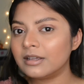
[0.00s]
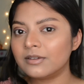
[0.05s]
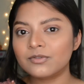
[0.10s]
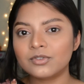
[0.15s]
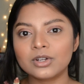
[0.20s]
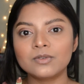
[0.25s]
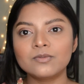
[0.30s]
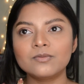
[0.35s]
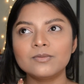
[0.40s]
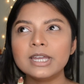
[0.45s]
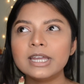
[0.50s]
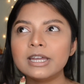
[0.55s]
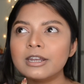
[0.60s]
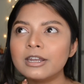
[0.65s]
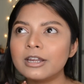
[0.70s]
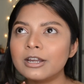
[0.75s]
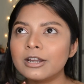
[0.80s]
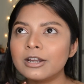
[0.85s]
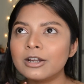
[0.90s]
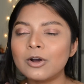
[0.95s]
If you're a
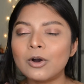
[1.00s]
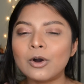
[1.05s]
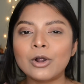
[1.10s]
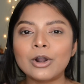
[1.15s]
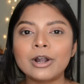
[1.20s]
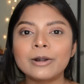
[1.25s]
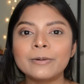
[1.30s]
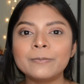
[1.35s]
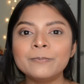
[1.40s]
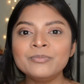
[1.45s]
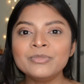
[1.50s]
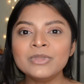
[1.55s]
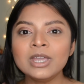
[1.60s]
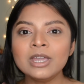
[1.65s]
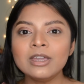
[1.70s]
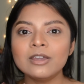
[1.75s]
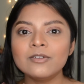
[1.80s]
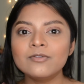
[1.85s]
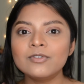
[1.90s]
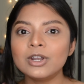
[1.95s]
beginner or
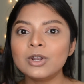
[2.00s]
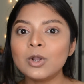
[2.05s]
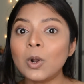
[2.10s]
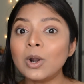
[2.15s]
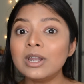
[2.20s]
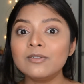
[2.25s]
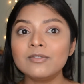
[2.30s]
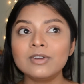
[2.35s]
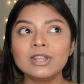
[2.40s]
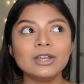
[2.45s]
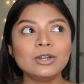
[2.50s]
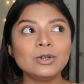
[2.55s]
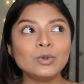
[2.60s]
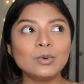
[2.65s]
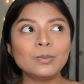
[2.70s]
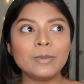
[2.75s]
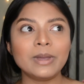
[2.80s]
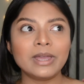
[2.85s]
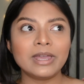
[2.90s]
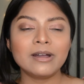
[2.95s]
if you're not even
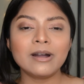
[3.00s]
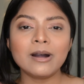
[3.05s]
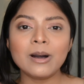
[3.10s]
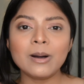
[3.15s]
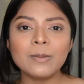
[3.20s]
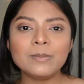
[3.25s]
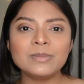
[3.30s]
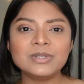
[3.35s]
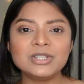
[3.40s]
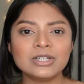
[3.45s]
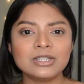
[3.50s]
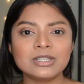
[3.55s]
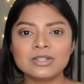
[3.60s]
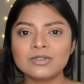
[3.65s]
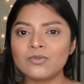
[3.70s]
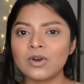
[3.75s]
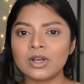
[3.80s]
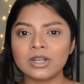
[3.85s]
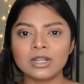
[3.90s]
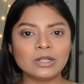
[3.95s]
into makeup,
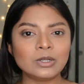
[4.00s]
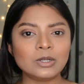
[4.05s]
just wanna